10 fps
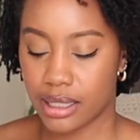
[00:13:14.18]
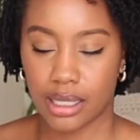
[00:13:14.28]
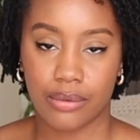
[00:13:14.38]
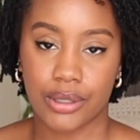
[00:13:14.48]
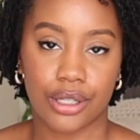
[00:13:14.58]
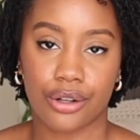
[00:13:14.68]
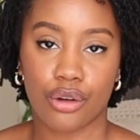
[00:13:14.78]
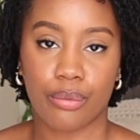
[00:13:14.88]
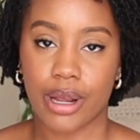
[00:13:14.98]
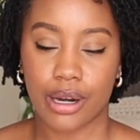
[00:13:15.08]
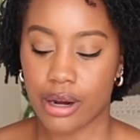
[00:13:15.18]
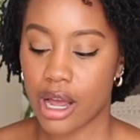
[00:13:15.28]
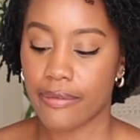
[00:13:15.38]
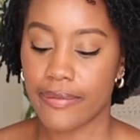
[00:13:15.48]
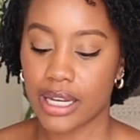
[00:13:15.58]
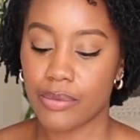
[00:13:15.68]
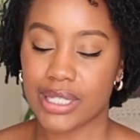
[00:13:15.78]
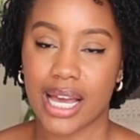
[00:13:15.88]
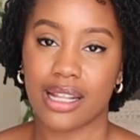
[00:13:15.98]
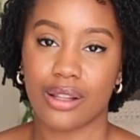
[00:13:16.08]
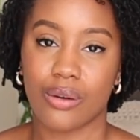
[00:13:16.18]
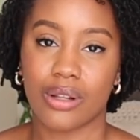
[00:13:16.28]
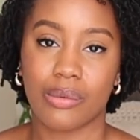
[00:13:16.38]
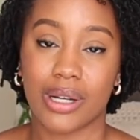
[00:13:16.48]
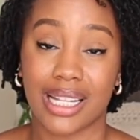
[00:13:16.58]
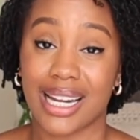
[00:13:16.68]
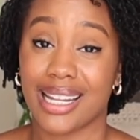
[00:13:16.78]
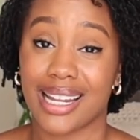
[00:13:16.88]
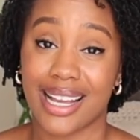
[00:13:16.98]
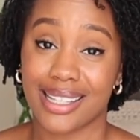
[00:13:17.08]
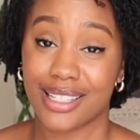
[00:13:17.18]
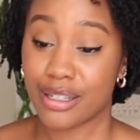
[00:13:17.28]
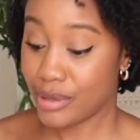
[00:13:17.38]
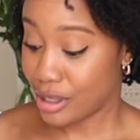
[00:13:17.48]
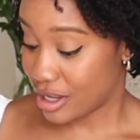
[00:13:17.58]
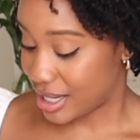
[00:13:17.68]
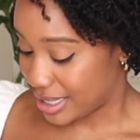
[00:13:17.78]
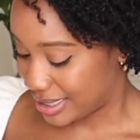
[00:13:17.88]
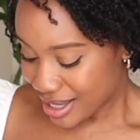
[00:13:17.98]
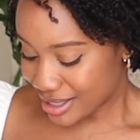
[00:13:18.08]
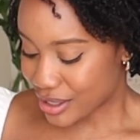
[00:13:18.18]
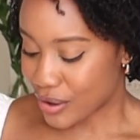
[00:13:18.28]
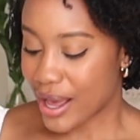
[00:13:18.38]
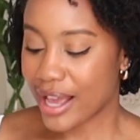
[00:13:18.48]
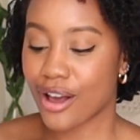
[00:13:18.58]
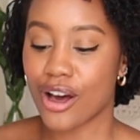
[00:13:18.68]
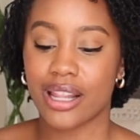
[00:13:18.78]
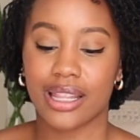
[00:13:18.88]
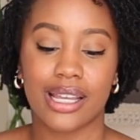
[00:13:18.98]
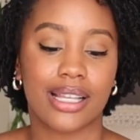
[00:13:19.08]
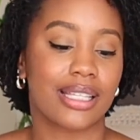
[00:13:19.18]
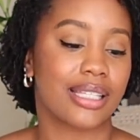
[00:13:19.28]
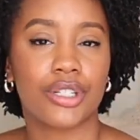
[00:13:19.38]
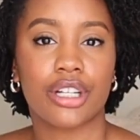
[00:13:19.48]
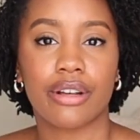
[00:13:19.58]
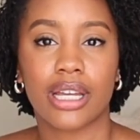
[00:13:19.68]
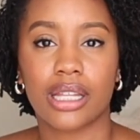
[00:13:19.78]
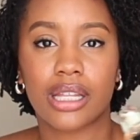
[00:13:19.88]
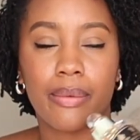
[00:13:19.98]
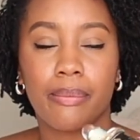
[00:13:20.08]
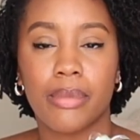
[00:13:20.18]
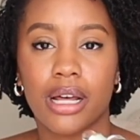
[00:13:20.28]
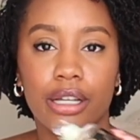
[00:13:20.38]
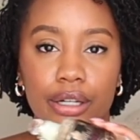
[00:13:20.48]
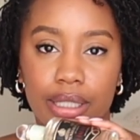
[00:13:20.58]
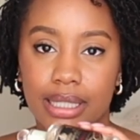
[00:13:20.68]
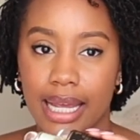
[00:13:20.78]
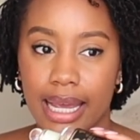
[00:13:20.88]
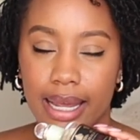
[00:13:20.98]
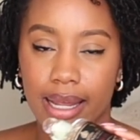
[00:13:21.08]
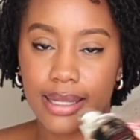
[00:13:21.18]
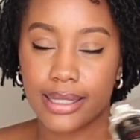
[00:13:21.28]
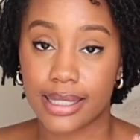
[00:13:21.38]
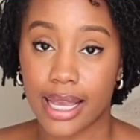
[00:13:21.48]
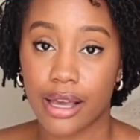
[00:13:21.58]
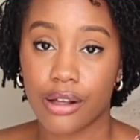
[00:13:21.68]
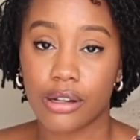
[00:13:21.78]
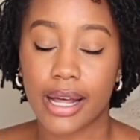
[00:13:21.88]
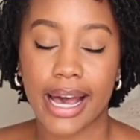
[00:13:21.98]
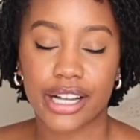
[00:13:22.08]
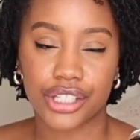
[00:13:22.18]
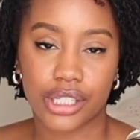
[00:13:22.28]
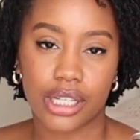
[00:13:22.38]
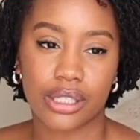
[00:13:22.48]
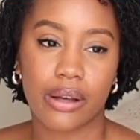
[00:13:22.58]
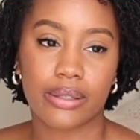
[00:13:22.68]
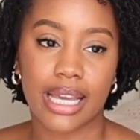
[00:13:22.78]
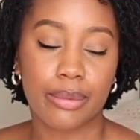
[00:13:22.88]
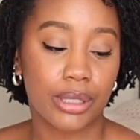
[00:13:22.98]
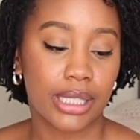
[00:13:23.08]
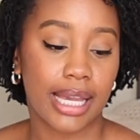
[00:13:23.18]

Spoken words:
it was a no-brainer. Halfeti was kind of the only one that I liked, to be honest. So I got this during the Mother's Day sale, actually. So I was able to